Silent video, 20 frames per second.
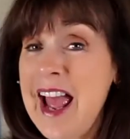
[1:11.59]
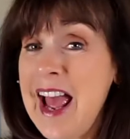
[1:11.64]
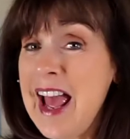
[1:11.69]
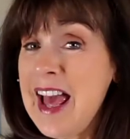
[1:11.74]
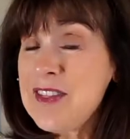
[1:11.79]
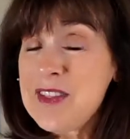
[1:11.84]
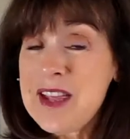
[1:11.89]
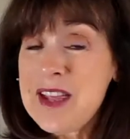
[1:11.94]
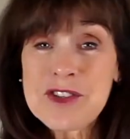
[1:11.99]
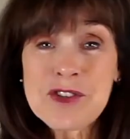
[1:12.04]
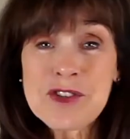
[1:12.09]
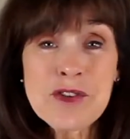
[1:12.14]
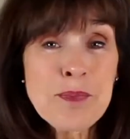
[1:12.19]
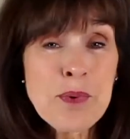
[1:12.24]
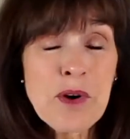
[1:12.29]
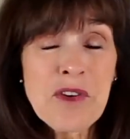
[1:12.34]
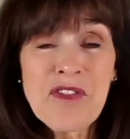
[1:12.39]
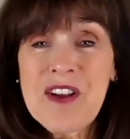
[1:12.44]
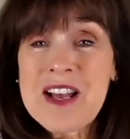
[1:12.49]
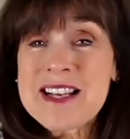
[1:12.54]
And they do
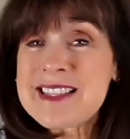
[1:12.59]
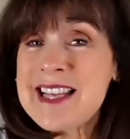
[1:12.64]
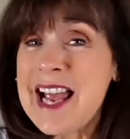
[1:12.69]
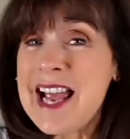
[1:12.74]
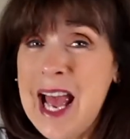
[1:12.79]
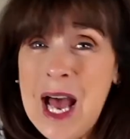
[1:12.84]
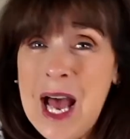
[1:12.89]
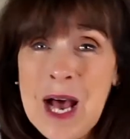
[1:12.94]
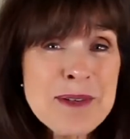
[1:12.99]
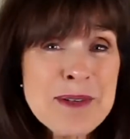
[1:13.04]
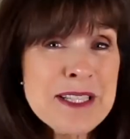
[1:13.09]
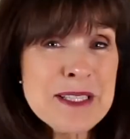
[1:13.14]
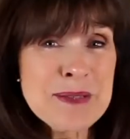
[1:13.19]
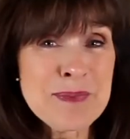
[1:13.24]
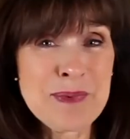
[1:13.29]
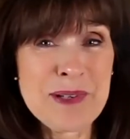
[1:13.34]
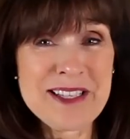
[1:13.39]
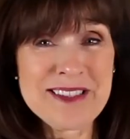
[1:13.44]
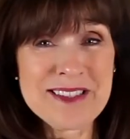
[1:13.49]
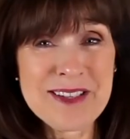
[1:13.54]
profess happiest
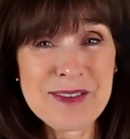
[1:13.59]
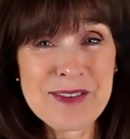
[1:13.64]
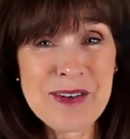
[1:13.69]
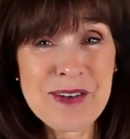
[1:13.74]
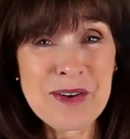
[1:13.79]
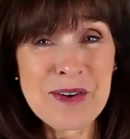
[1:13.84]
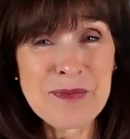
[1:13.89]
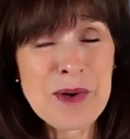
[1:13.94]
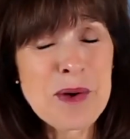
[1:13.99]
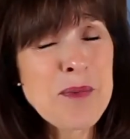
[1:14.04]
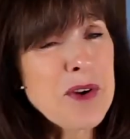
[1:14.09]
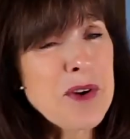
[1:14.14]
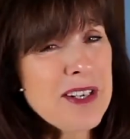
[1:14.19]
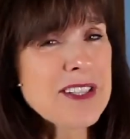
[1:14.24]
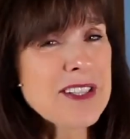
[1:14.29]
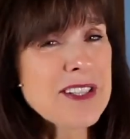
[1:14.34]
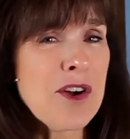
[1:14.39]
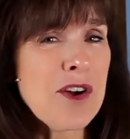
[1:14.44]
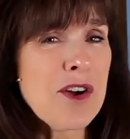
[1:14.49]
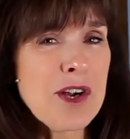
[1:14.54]
place on earth, but we're going
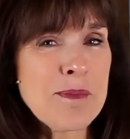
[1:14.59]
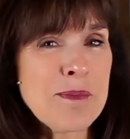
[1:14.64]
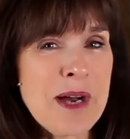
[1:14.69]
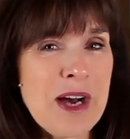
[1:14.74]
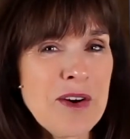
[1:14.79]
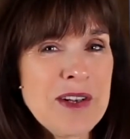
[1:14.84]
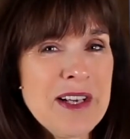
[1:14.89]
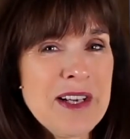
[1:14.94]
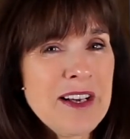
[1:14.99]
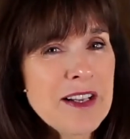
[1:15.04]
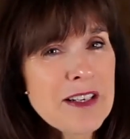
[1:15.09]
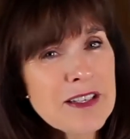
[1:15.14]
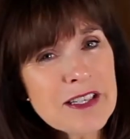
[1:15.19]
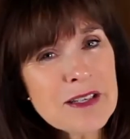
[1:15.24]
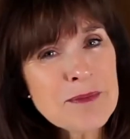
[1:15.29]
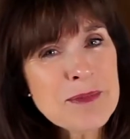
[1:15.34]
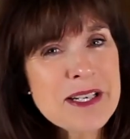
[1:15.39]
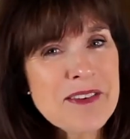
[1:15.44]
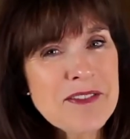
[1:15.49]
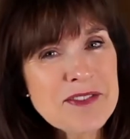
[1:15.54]
to talk about a little
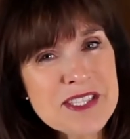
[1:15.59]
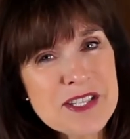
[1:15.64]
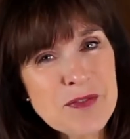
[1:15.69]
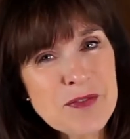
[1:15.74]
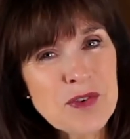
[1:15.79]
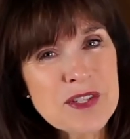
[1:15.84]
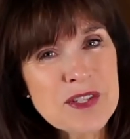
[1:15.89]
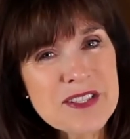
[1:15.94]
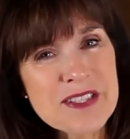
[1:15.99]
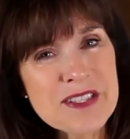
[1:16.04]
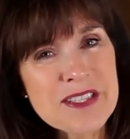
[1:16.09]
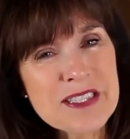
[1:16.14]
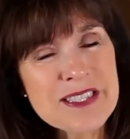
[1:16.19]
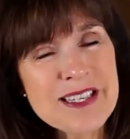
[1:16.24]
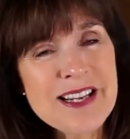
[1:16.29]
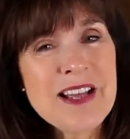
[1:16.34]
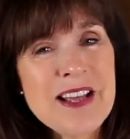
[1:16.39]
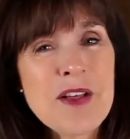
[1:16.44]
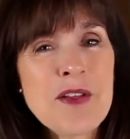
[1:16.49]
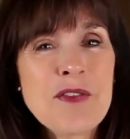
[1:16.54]
bit of differences
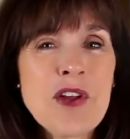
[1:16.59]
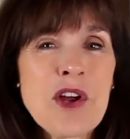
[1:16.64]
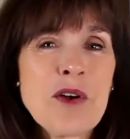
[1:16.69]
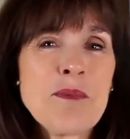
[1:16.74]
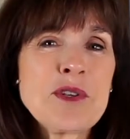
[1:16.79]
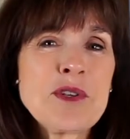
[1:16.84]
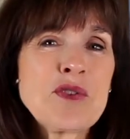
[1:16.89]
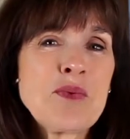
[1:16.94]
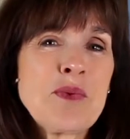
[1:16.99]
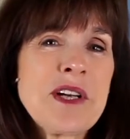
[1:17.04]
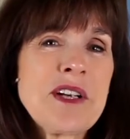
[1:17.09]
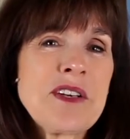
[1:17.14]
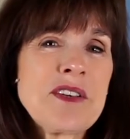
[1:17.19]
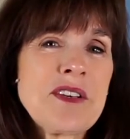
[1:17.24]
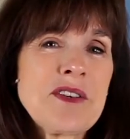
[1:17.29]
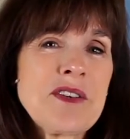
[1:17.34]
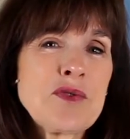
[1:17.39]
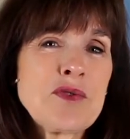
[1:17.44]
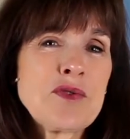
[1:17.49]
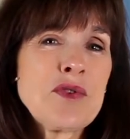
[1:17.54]
there
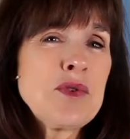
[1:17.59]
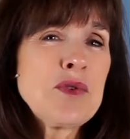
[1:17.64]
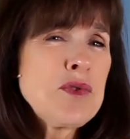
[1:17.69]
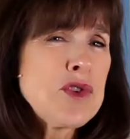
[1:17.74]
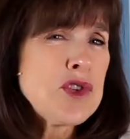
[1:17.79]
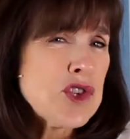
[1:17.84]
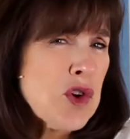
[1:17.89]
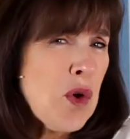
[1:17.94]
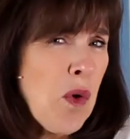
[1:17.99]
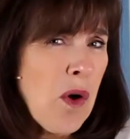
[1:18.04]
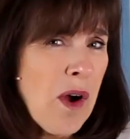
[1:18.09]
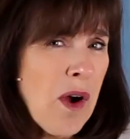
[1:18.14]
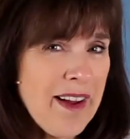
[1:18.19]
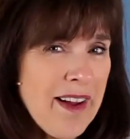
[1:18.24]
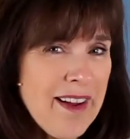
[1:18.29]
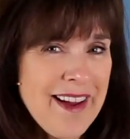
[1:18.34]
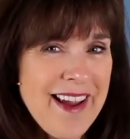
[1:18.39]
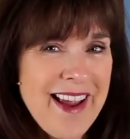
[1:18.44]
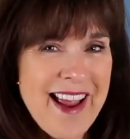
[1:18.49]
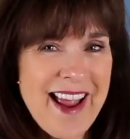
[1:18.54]
between true
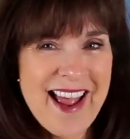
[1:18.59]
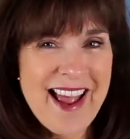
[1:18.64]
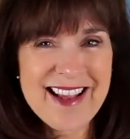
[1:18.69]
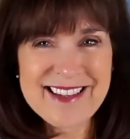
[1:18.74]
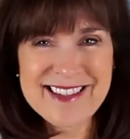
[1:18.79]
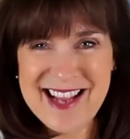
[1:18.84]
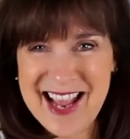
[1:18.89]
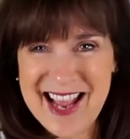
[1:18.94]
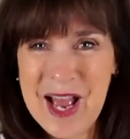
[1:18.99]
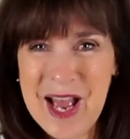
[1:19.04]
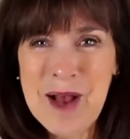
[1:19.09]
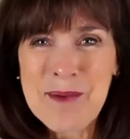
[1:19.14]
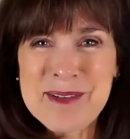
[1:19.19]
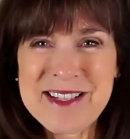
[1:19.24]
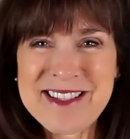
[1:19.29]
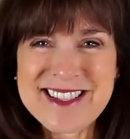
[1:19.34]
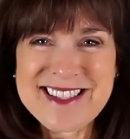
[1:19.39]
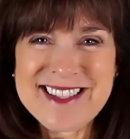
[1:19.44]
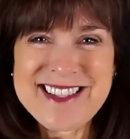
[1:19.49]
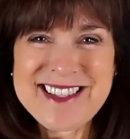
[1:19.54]
joy and
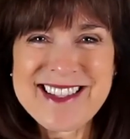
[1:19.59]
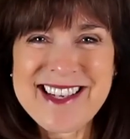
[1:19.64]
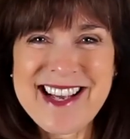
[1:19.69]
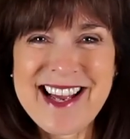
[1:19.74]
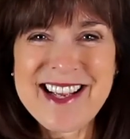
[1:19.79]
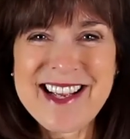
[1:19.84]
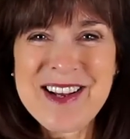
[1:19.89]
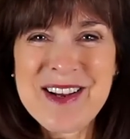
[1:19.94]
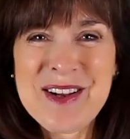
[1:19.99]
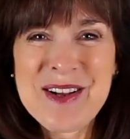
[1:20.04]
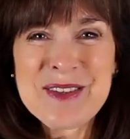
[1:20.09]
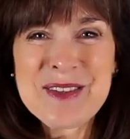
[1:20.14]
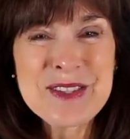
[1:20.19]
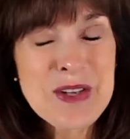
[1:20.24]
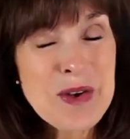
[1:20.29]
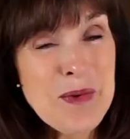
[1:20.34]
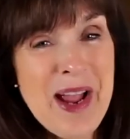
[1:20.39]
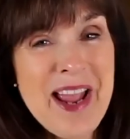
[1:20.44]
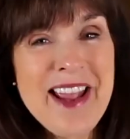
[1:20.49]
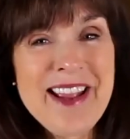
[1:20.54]
happiness today.
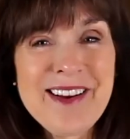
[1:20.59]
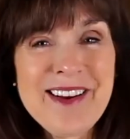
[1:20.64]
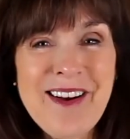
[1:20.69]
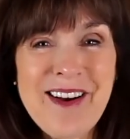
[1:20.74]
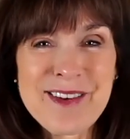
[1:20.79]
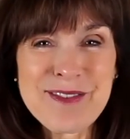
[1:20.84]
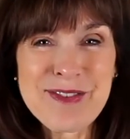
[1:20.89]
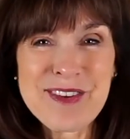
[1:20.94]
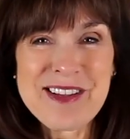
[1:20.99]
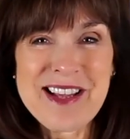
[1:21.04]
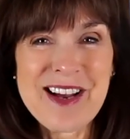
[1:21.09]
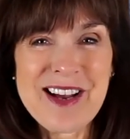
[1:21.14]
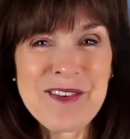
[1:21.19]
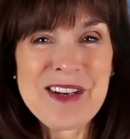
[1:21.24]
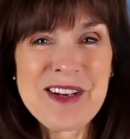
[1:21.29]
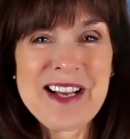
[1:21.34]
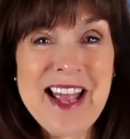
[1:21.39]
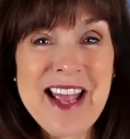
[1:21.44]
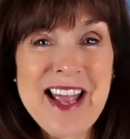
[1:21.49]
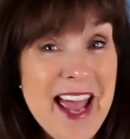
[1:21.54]
So hang on for that.
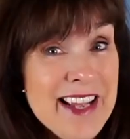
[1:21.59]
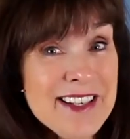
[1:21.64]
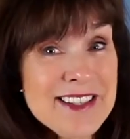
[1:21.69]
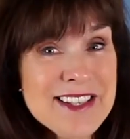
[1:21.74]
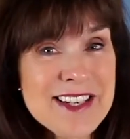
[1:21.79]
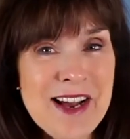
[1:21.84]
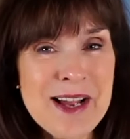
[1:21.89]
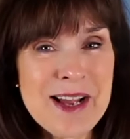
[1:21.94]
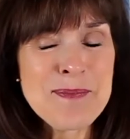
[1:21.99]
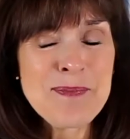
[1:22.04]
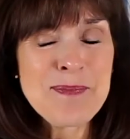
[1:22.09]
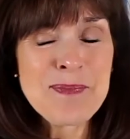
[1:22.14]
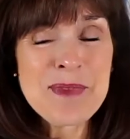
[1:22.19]
Hang tight.